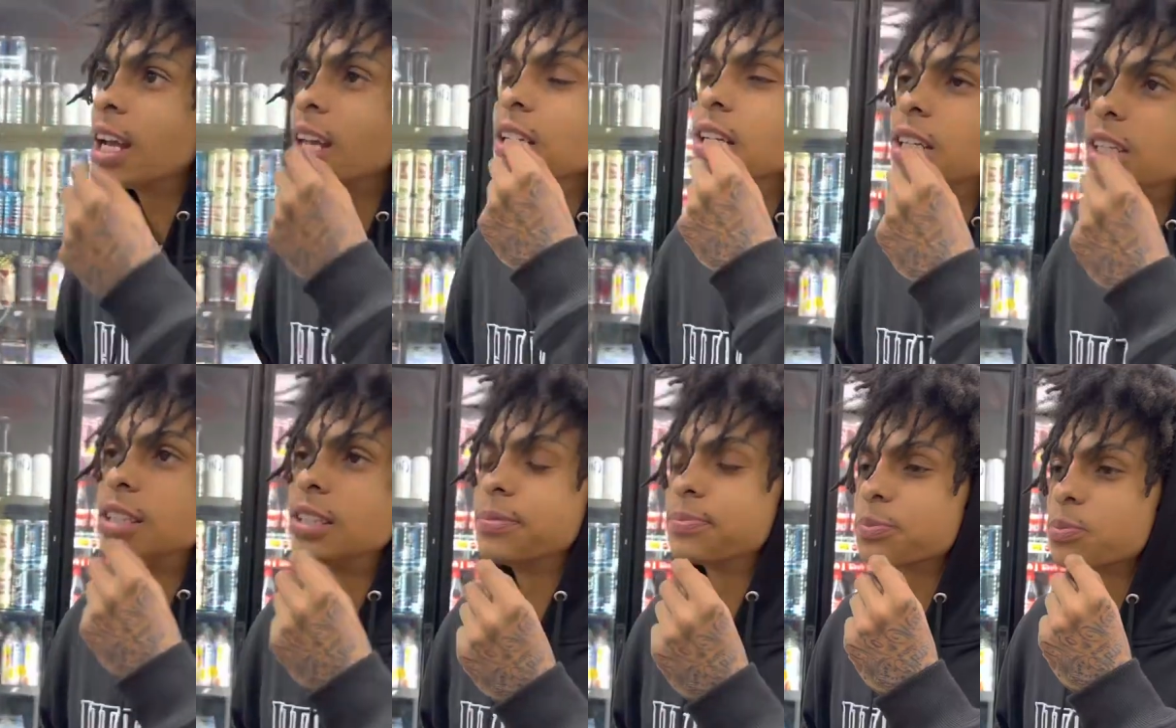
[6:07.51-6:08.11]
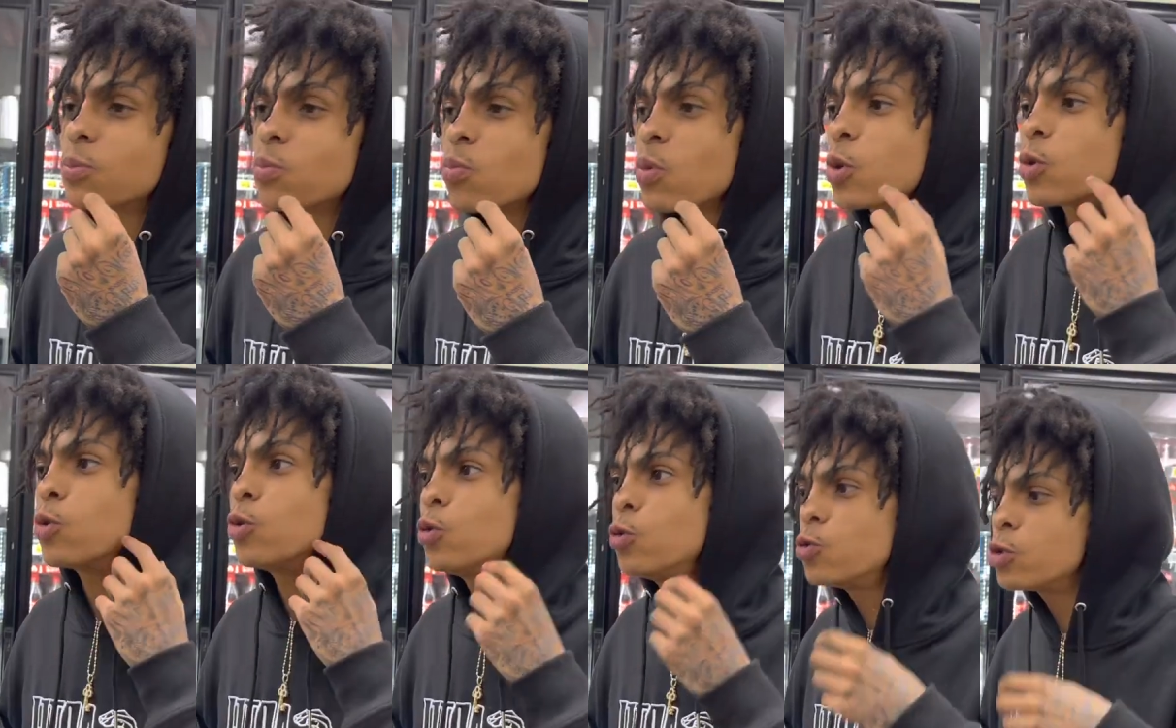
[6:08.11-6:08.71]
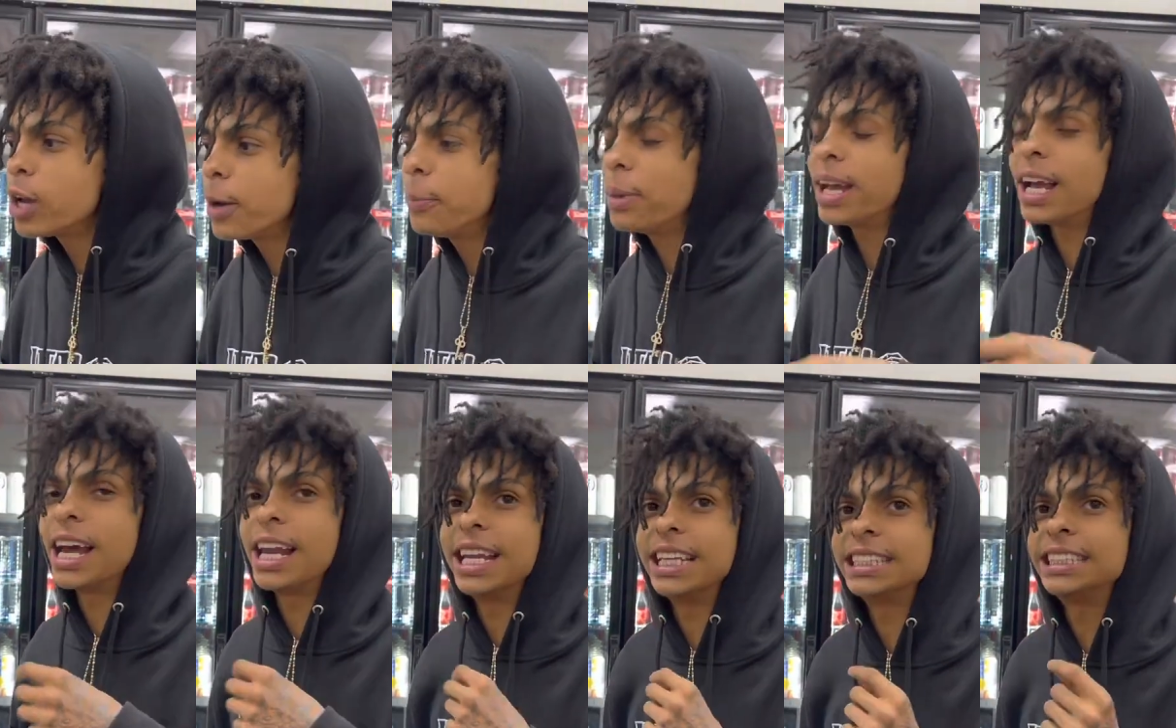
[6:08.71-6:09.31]
little. Ooh, that bitch
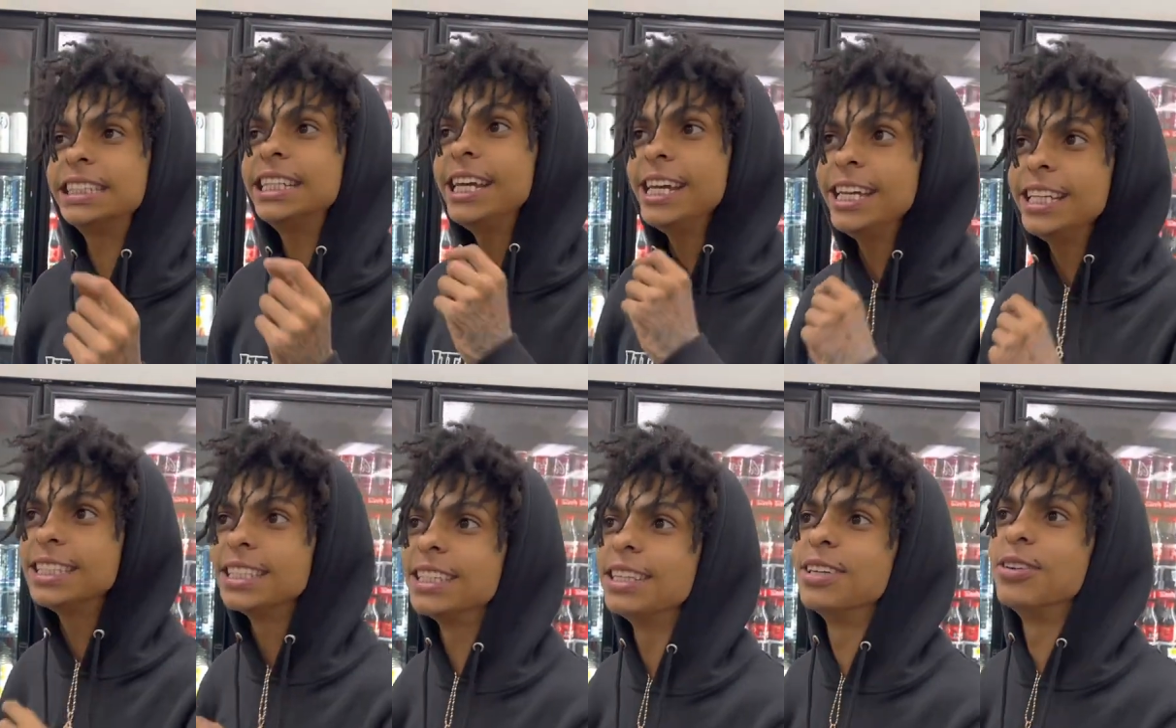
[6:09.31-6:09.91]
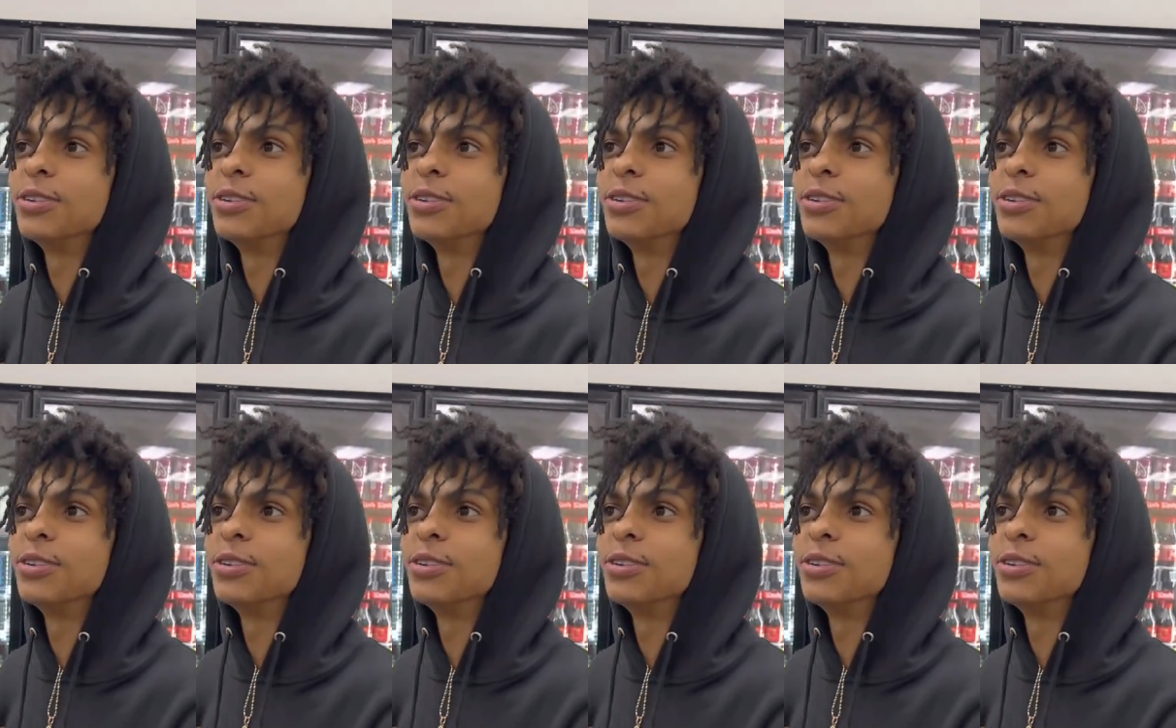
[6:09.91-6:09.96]
got that seasoning.